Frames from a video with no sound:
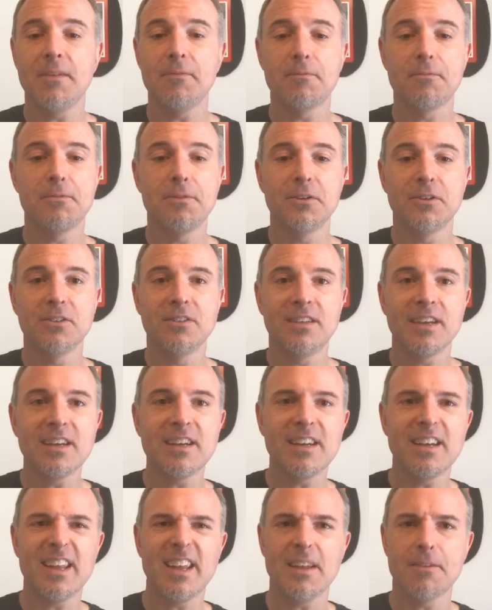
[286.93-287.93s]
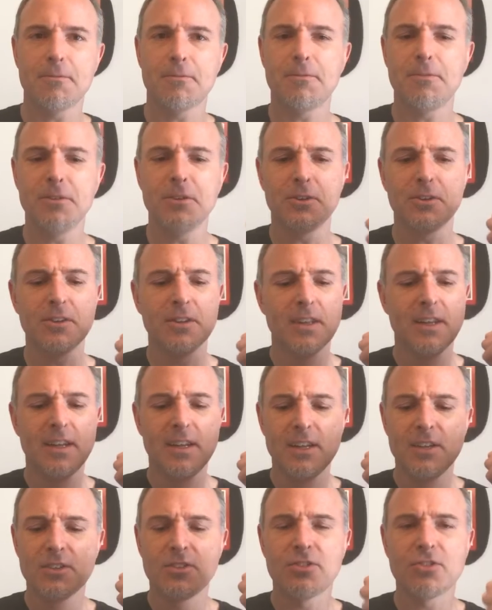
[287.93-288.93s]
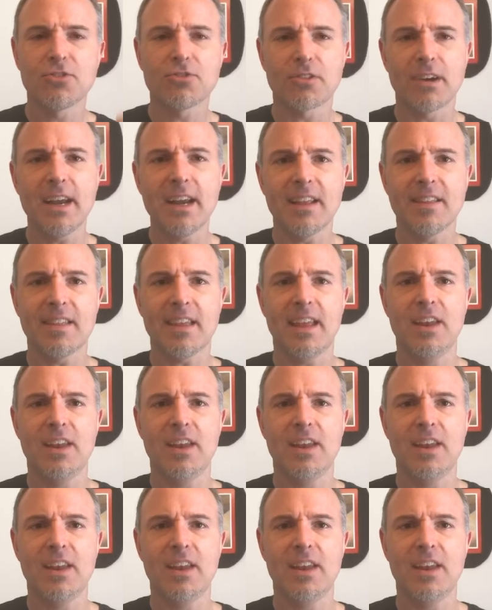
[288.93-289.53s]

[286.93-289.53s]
and feel dignity and feel strength